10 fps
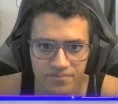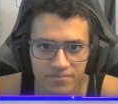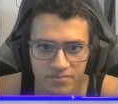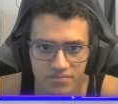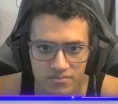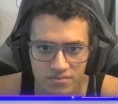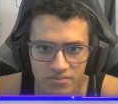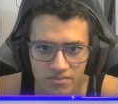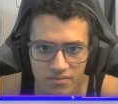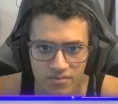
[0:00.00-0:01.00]

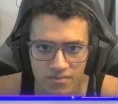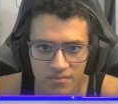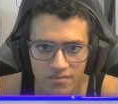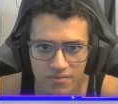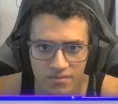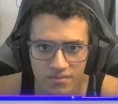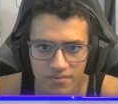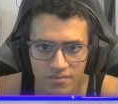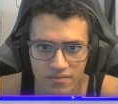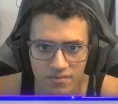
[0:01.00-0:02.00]

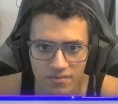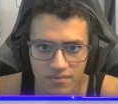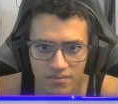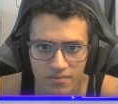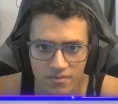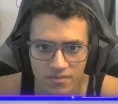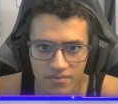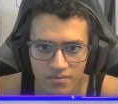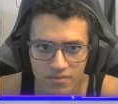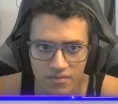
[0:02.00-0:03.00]
(no one is talking)